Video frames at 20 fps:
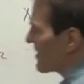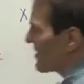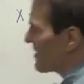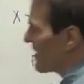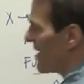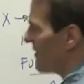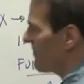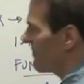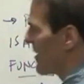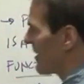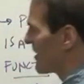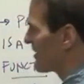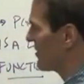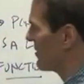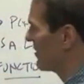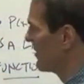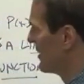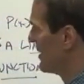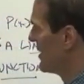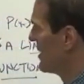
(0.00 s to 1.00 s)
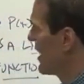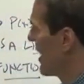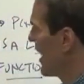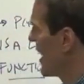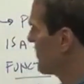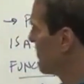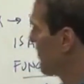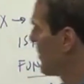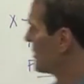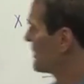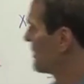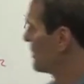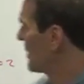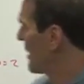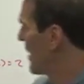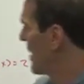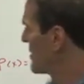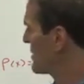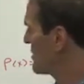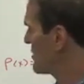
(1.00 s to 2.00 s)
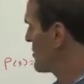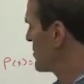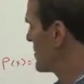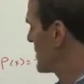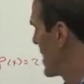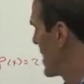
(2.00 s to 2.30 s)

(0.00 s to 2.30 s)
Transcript: onto that vector, and multiply the two